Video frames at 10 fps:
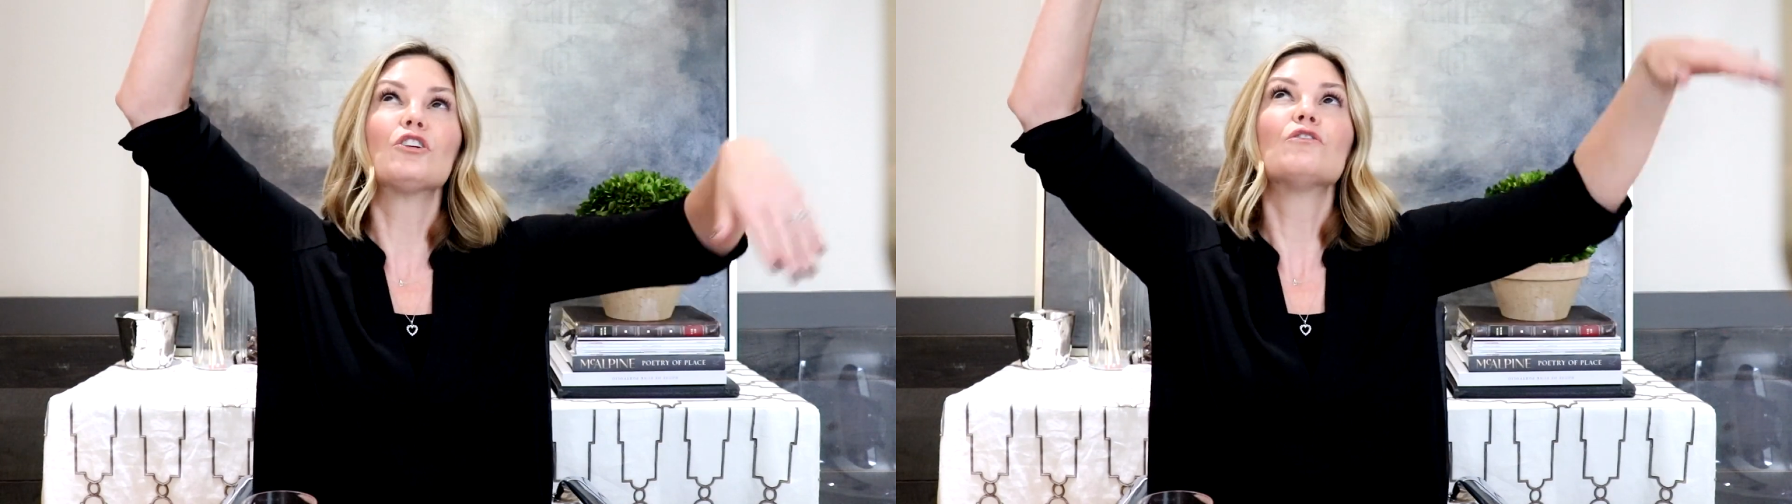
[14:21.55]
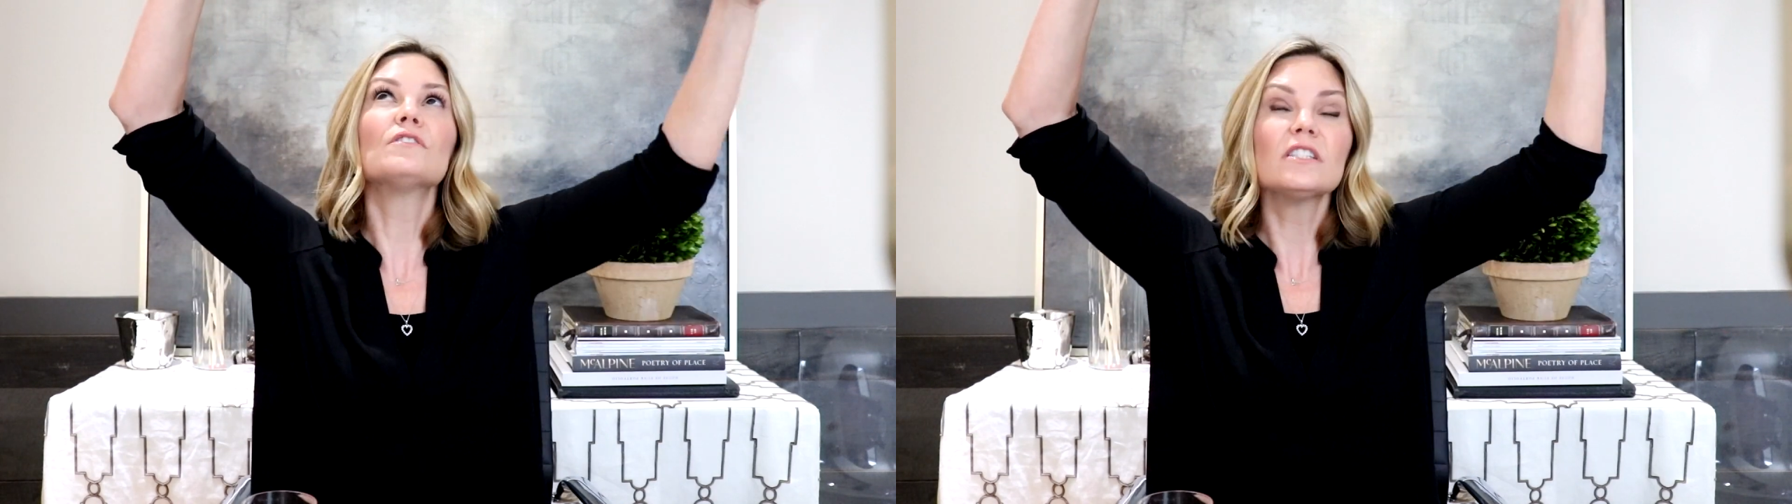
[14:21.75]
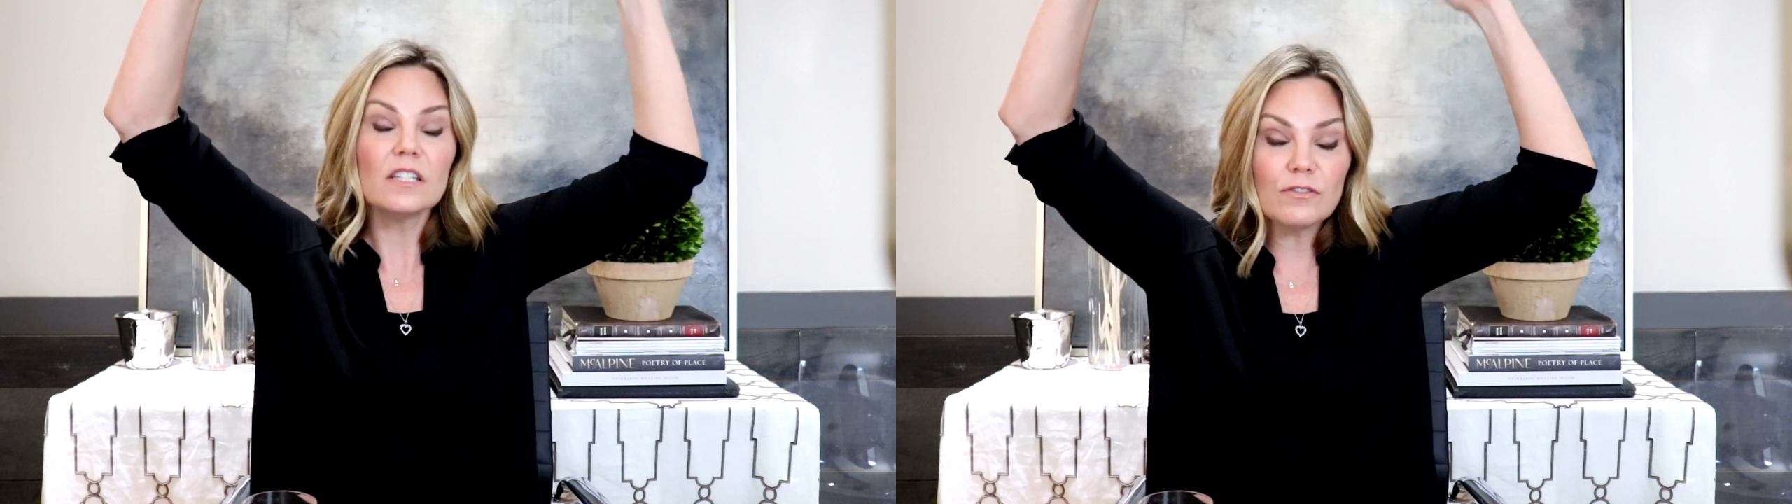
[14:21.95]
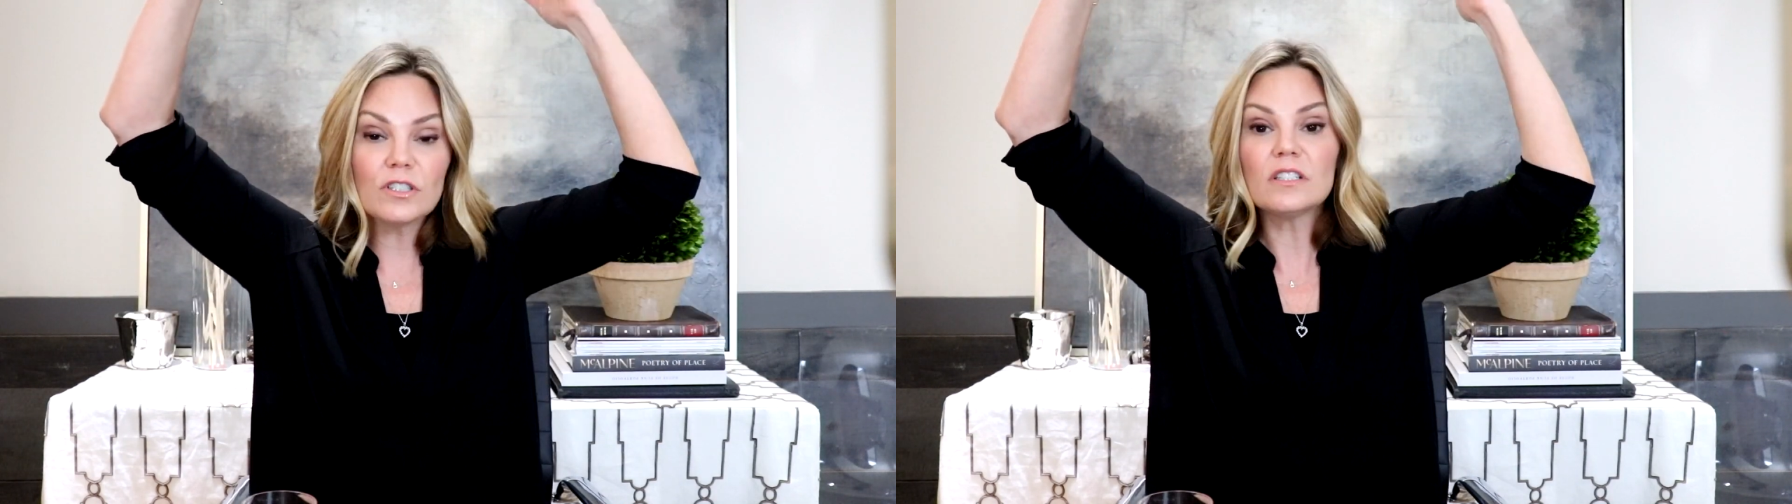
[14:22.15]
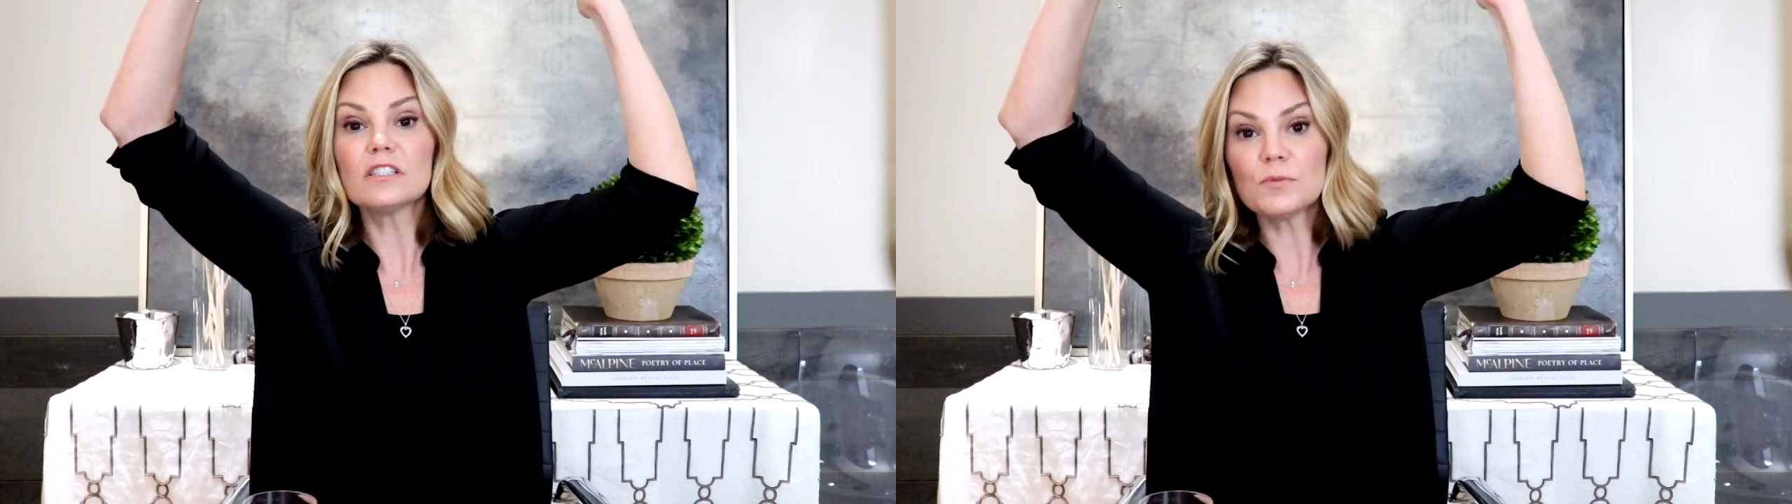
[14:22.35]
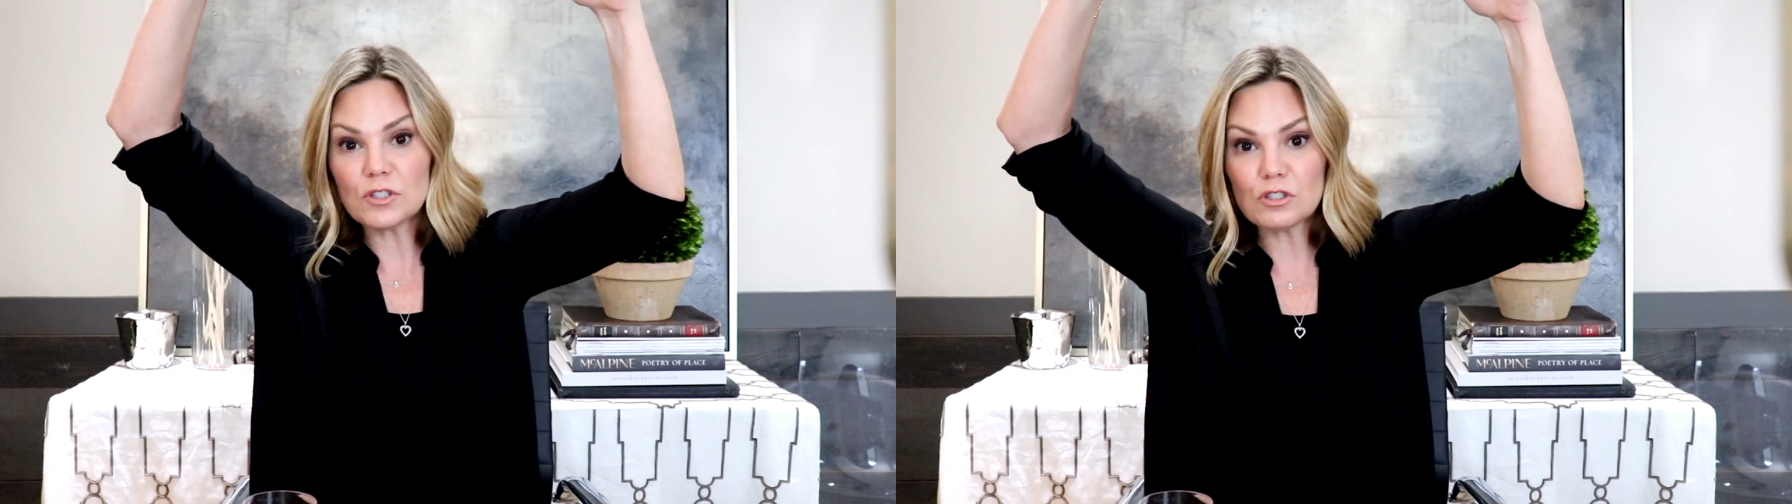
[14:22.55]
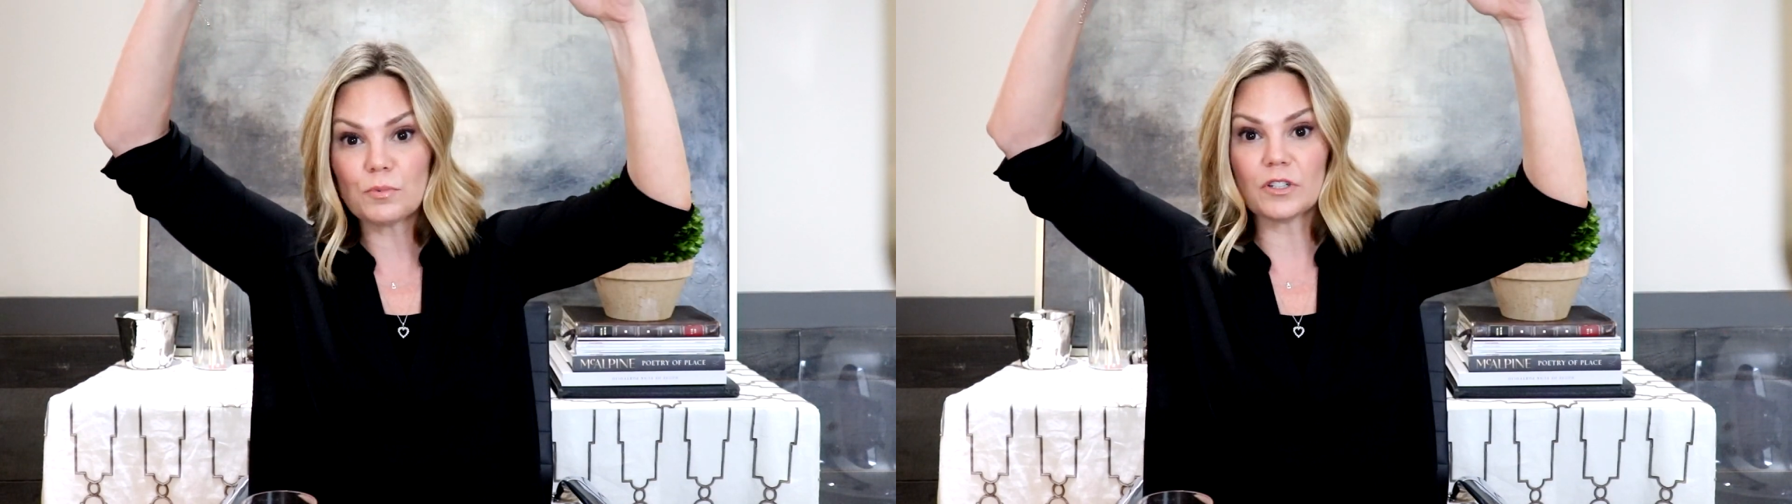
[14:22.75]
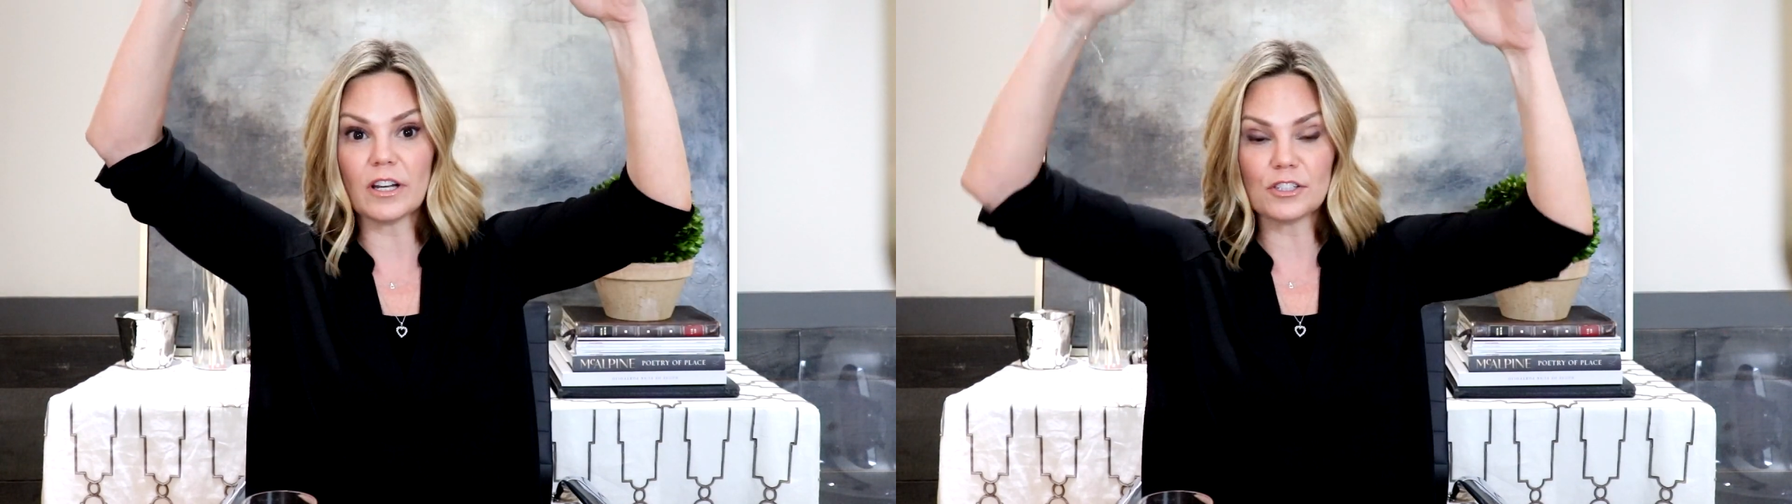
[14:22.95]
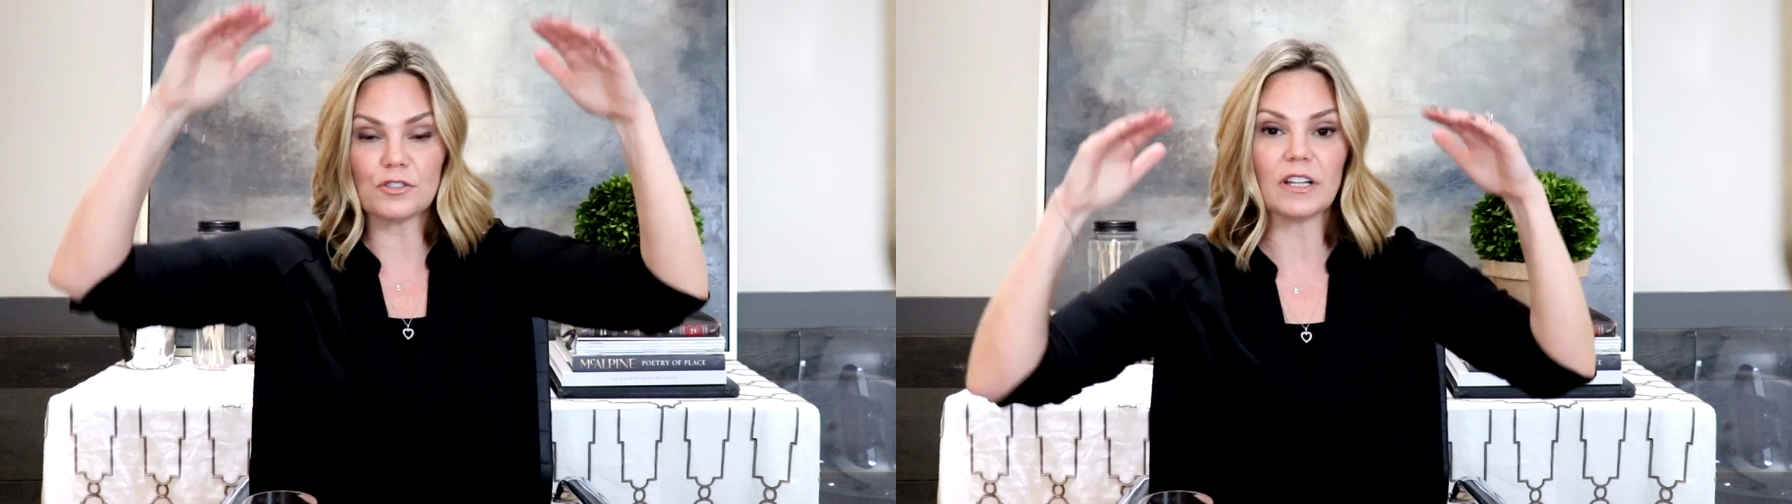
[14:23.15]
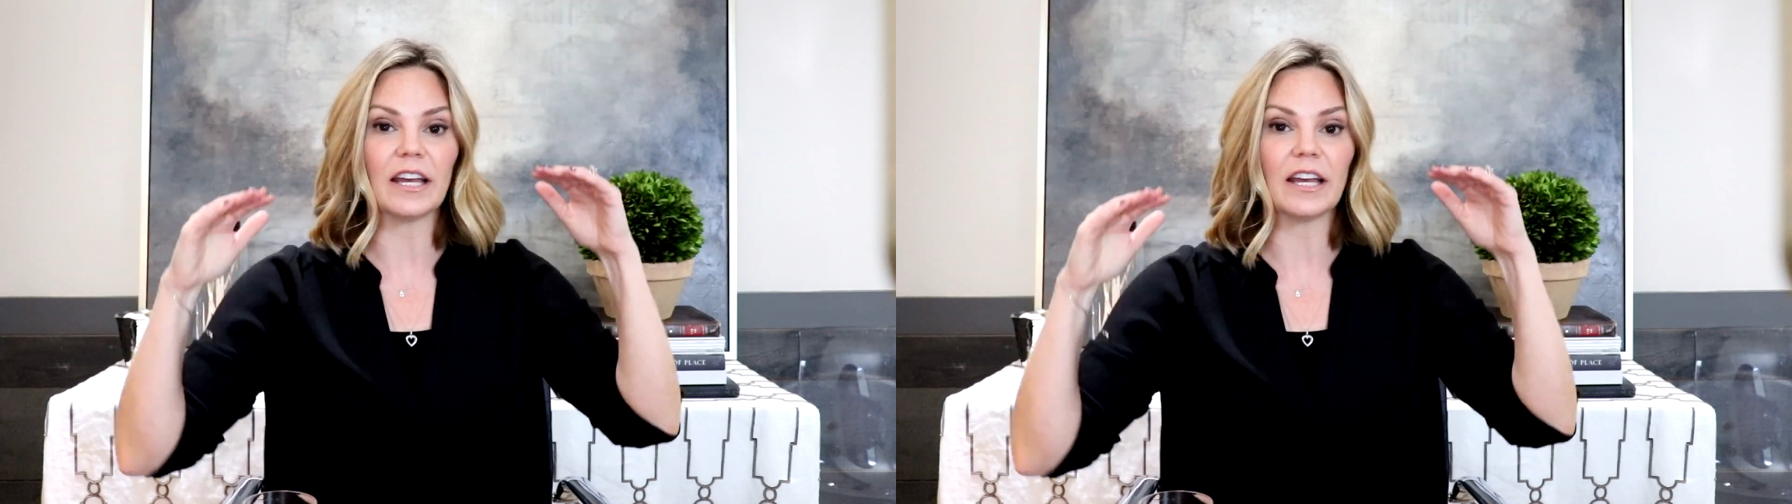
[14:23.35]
your receiver needs to be super luxury.